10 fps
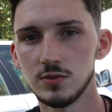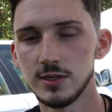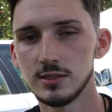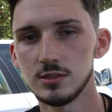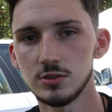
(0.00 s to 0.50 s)
it
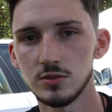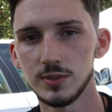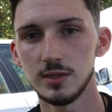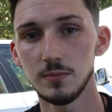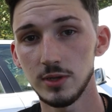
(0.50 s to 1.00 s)
overheats a little
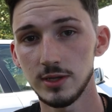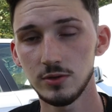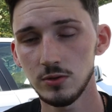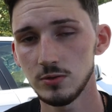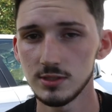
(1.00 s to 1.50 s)
bit, bled the
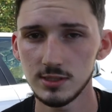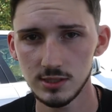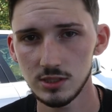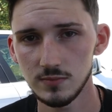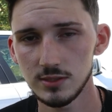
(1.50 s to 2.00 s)
coolant
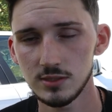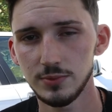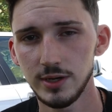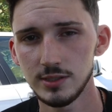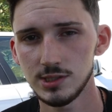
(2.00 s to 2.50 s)
system, let some
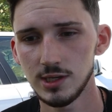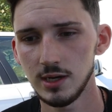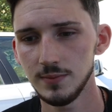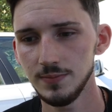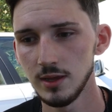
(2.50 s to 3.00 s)
pressure
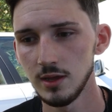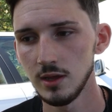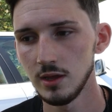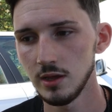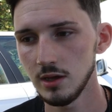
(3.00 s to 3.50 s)
out.
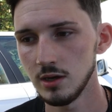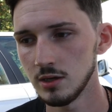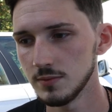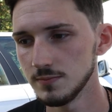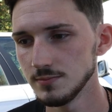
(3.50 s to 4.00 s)

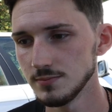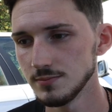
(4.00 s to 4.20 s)
I